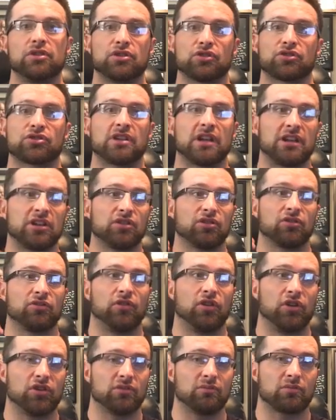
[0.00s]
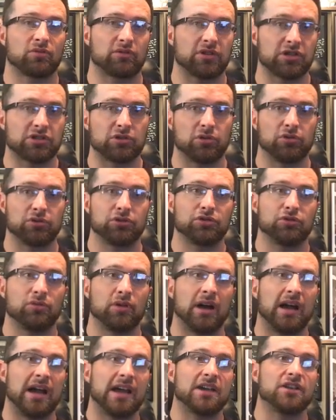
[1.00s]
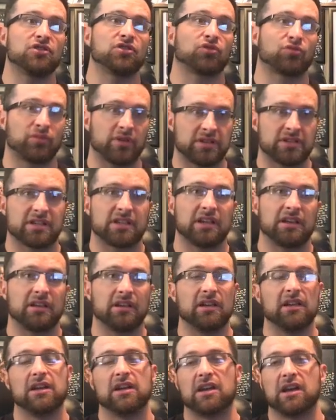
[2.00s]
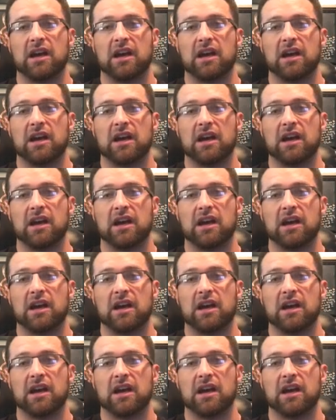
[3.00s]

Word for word: and you're setting your volume threshold too high, and you're risking